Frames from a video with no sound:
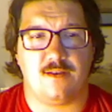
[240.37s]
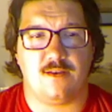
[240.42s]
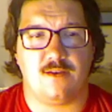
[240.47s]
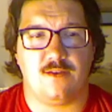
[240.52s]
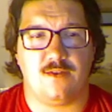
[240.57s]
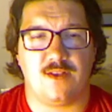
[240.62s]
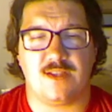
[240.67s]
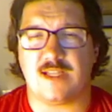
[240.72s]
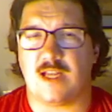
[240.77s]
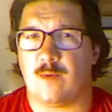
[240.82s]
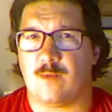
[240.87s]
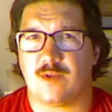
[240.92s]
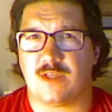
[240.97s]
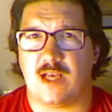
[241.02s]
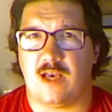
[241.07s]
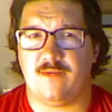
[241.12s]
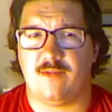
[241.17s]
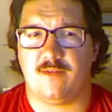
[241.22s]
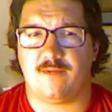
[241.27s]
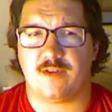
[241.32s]
this time we're
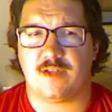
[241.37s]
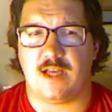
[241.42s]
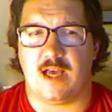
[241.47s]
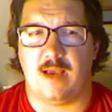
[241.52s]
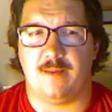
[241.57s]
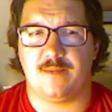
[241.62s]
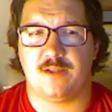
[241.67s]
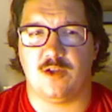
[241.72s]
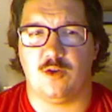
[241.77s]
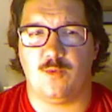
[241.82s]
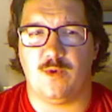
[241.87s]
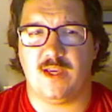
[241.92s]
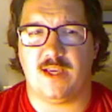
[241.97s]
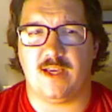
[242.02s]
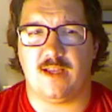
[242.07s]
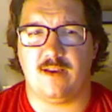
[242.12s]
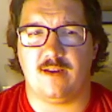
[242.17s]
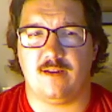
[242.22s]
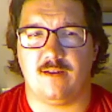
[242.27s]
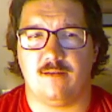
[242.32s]
solving for time, so we
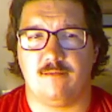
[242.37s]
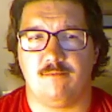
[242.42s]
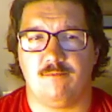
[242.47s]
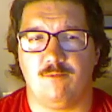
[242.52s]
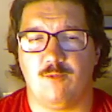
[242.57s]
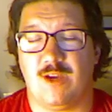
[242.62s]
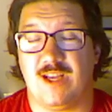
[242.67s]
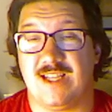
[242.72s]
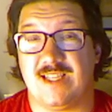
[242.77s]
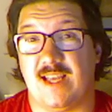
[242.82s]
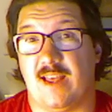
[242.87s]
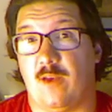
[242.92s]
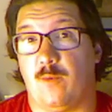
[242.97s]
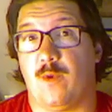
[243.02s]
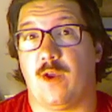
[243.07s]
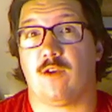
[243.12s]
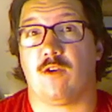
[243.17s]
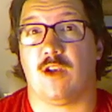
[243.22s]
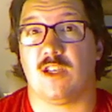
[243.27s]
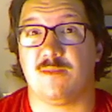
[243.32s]
can we can say that
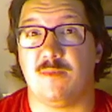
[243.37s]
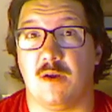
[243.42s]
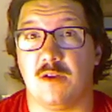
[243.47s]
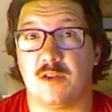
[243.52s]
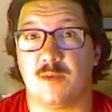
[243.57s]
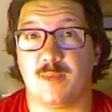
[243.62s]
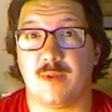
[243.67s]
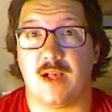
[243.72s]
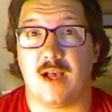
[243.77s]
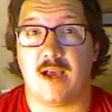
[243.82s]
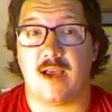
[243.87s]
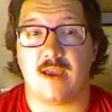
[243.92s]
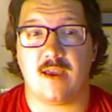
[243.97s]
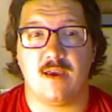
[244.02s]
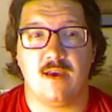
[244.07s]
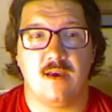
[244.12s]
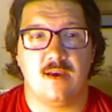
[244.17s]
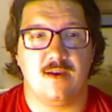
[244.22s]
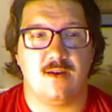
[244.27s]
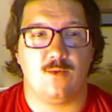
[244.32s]
we cross multiply,
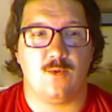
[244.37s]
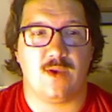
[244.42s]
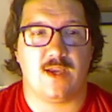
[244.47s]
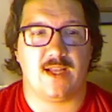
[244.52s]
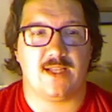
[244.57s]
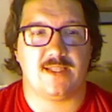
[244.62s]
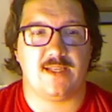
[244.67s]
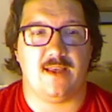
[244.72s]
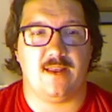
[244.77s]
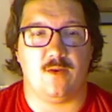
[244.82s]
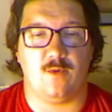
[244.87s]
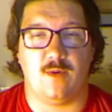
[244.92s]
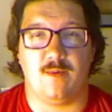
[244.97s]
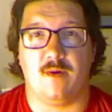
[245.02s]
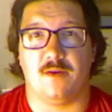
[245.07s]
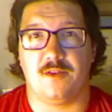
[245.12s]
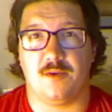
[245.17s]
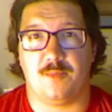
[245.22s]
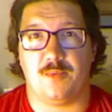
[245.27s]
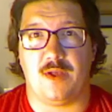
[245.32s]
we can say that we
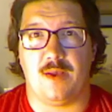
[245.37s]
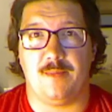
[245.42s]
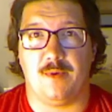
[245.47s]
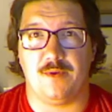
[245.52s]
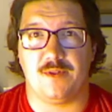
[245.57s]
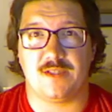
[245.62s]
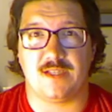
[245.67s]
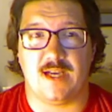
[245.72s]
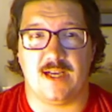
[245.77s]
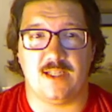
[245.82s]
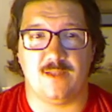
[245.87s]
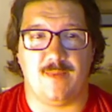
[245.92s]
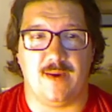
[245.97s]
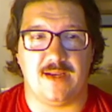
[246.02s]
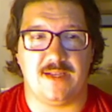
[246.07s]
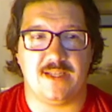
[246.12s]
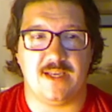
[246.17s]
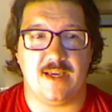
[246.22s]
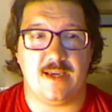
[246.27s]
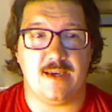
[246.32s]
multiply both sides by
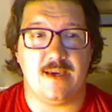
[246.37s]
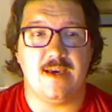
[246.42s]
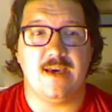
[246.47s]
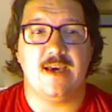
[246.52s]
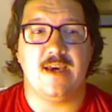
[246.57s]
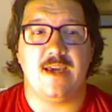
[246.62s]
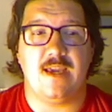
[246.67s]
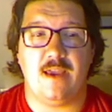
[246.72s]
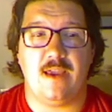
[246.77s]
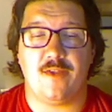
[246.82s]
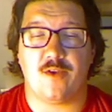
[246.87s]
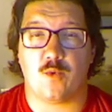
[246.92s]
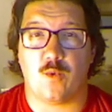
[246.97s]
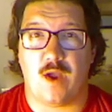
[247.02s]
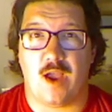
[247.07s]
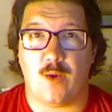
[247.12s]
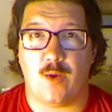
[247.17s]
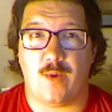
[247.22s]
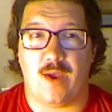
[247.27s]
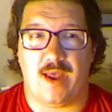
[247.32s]
t. Either
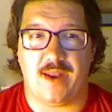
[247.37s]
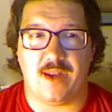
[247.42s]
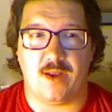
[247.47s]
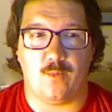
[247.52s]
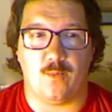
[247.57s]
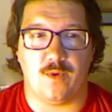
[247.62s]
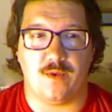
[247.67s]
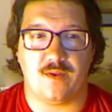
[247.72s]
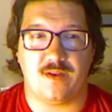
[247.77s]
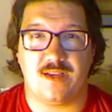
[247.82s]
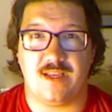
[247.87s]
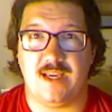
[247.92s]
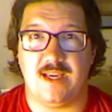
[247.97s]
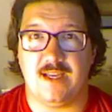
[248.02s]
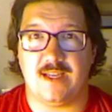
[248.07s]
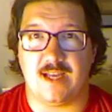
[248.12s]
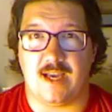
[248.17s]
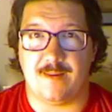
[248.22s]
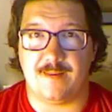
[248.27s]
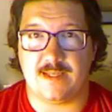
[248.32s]
way, we end up with t
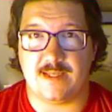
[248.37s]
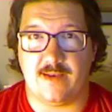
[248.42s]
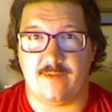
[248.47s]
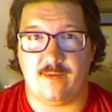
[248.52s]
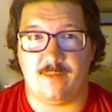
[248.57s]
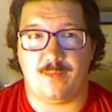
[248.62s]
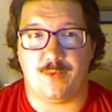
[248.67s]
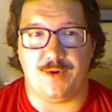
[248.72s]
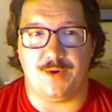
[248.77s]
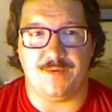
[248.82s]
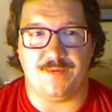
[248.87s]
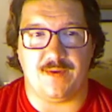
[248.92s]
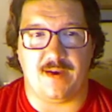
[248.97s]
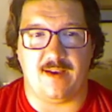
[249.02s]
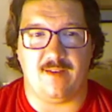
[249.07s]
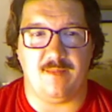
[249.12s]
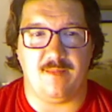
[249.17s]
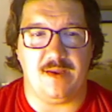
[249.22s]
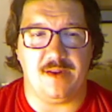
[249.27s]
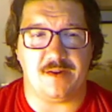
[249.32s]
times
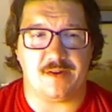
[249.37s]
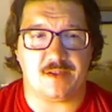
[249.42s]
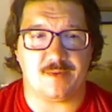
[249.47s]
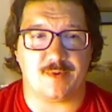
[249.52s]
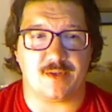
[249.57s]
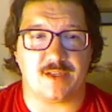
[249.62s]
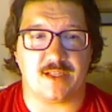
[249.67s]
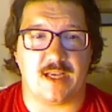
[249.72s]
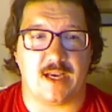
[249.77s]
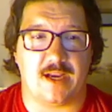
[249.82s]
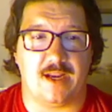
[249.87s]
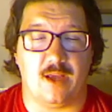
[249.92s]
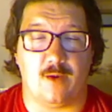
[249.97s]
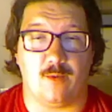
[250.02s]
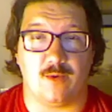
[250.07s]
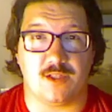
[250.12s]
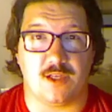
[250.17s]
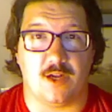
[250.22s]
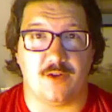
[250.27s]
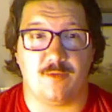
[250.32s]
7.5 meters per second
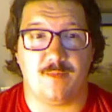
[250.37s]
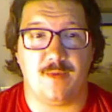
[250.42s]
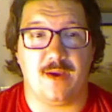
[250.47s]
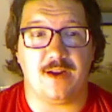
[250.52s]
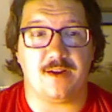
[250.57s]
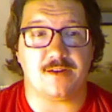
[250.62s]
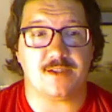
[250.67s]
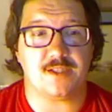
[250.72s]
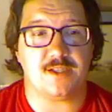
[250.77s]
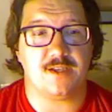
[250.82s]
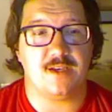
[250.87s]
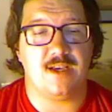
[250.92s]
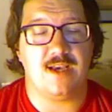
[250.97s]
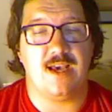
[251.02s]
equals 100 meters.